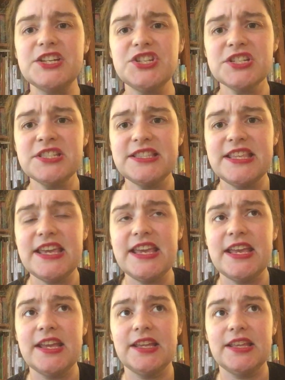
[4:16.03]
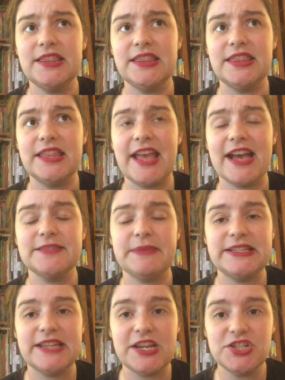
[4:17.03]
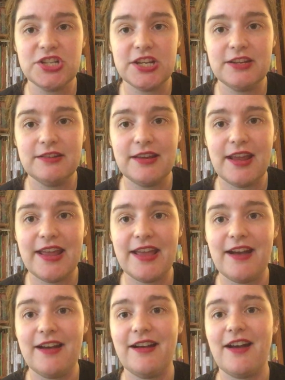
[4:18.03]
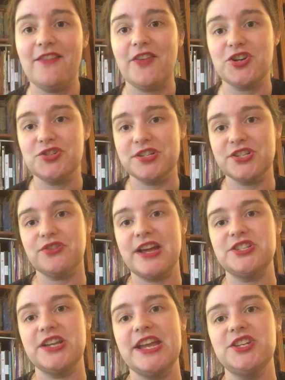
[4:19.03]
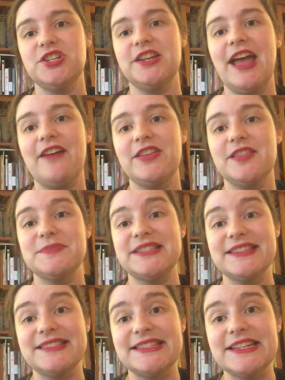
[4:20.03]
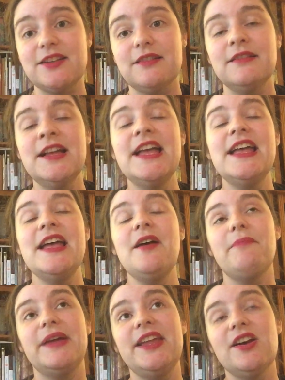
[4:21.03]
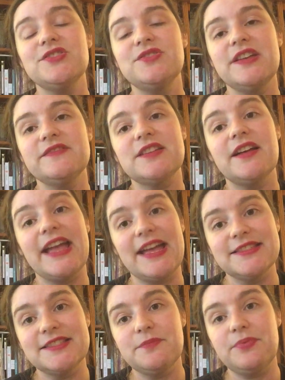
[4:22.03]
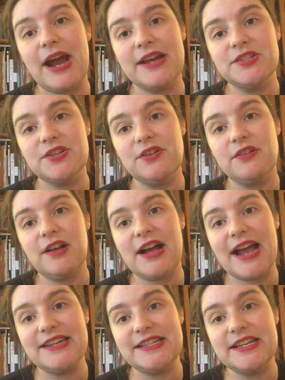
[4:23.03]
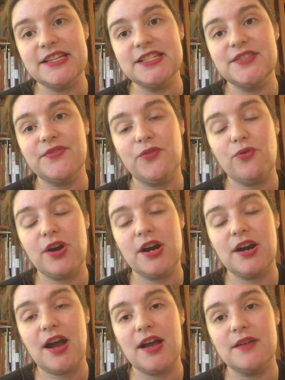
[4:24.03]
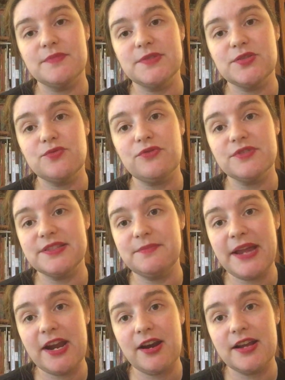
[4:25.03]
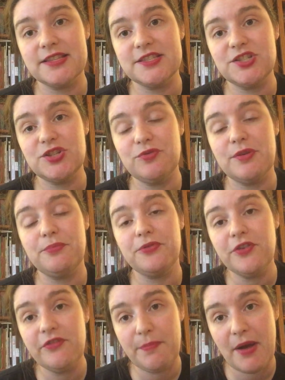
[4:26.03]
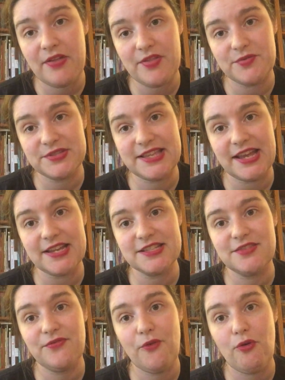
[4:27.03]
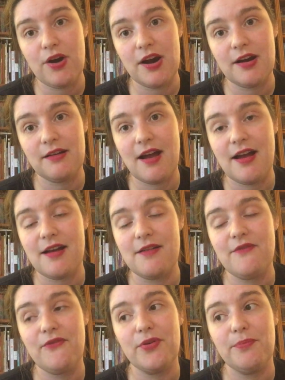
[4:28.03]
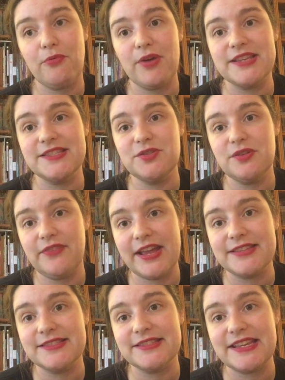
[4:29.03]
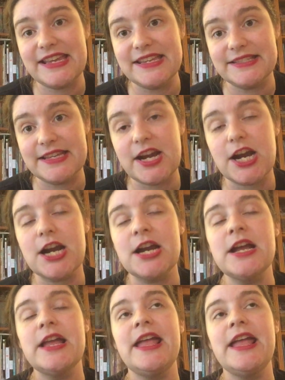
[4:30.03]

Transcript: just the the expectation uh, of our traditional education, having them sit still. But he also gives, again, some practical ideas for um, schools and parents to improve upon those things for, uh, for boys to advance easier